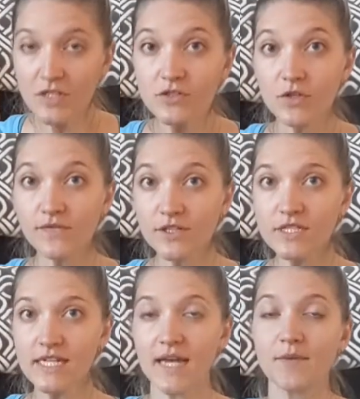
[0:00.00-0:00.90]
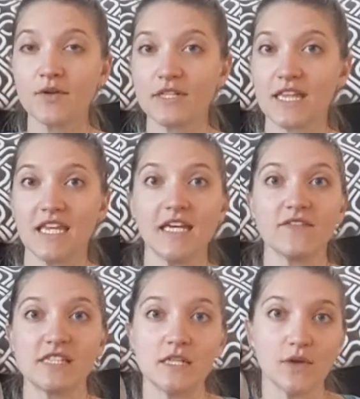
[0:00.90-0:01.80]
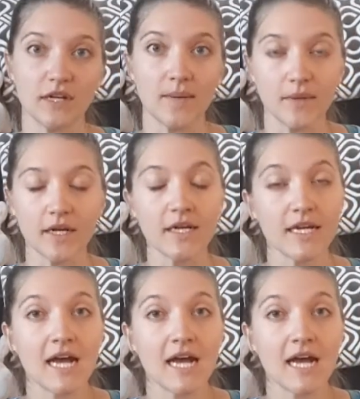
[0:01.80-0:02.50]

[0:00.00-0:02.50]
So first, I'm going to think of a secret number.